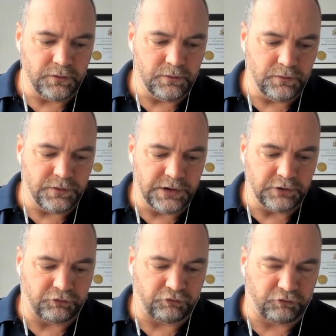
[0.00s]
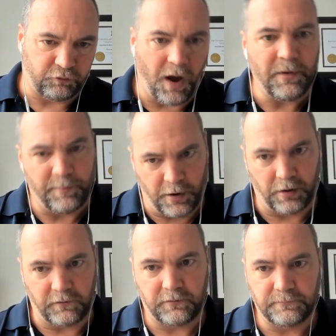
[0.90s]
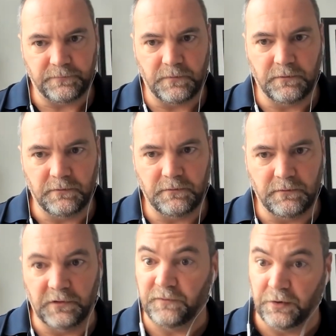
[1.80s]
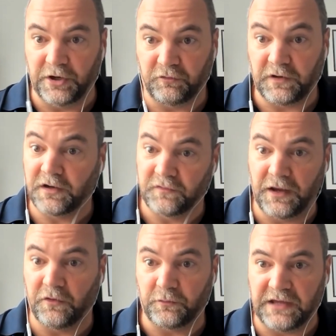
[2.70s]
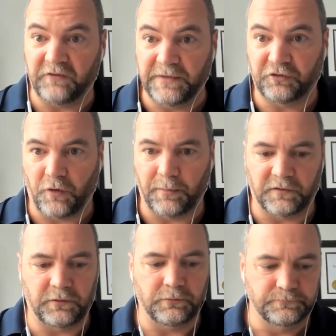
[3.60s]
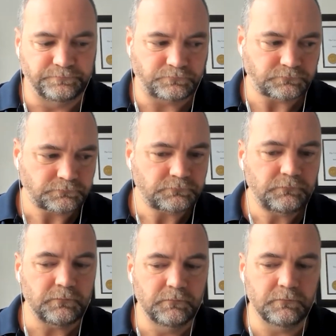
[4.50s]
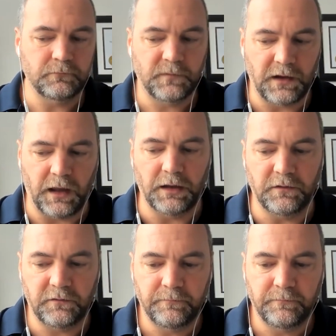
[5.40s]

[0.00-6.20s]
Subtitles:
The trauma part is very interesting because they also gave me trauma too. And